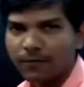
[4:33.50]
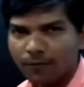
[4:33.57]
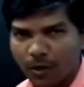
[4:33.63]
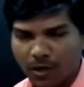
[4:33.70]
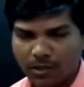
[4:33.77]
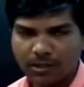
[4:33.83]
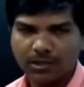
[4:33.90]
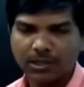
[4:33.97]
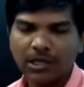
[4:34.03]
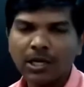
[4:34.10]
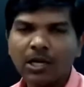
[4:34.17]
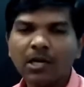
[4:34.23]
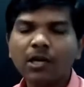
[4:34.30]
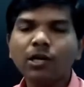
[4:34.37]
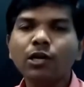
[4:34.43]
wars.
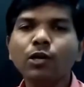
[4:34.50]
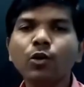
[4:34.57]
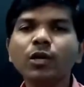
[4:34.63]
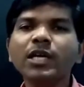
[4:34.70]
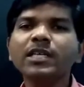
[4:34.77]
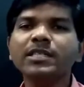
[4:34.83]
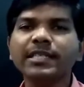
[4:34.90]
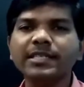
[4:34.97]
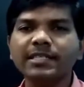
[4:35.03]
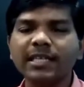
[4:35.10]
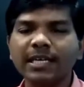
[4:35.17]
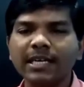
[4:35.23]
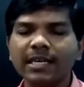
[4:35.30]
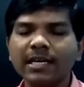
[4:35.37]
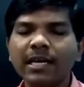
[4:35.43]
Louis
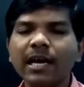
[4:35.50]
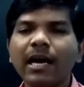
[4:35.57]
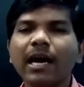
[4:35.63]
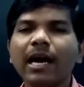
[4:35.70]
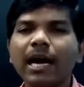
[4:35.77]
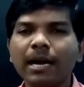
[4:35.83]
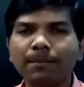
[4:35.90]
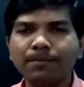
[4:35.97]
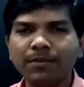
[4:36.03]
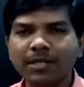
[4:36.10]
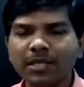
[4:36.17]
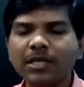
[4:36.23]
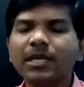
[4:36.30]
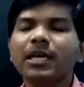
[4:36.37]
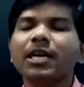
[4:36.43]
XVI helped
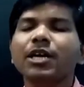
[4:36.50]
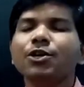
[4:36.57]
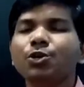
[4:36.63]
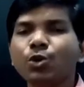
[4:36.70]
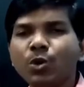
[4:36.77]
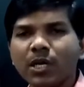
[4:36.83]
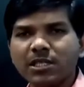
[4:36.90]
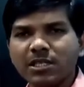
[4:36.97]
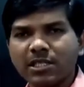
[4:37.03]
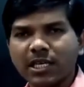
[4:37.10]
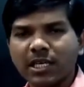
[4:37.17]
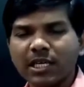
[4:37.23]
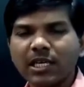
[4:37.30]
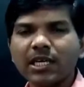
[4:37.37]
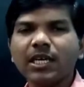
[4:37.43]

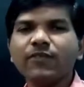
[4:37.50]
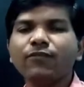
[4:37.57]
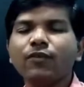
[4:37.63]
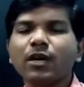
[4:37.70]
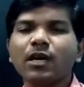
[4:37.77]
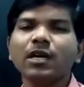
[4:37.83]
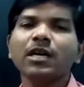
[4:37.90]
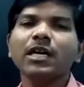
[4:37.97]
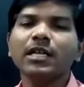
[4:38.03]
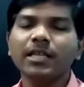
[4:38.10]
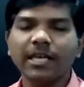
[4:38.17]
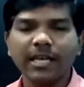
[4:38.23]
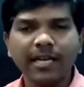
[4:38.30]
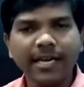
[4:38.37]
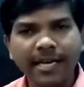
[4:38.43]
USA for
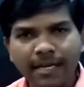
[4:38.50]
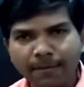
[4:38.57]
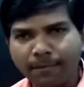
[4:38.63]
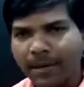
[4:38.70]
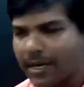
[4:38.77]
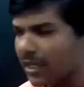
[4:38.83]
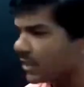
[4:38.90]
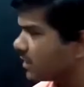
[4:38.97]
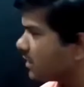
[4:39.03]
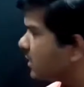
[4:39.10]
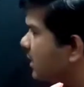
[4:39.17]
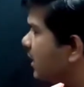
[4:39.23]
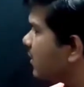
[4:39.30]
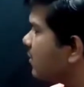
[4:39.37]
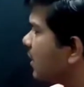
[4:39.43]
their independence.
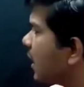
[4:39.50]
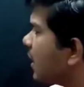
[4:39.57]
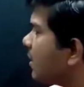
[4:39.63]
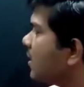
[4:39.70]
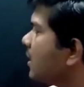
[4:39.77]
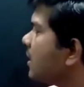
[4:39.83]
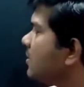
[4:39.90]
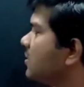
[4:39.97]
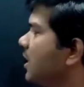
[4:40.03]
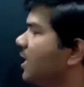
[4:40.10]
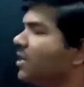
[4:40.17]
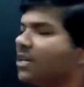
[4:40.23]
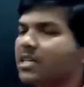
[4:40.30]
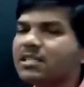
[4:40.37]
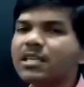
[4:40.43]
Then their
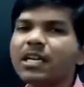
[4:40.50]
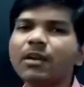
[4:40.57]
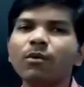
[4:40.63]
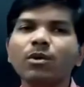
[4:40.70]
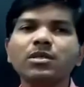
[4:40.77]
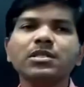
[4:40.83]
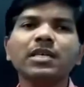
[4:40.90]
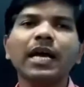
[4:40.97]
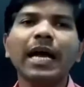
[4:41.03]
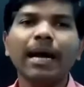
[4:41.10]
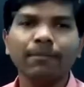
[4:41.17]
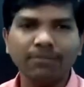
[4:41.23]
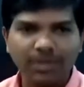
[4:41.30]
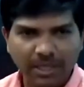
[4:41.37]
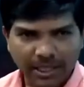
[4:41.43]
treasury was
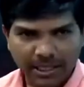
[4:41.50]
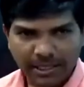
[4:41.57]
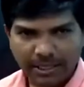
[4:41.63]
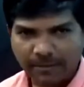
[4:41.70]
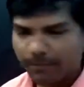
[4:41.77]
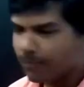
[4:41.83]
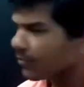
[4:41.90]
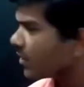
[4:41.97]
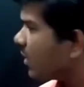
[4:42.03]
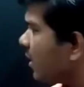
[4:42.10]
empty.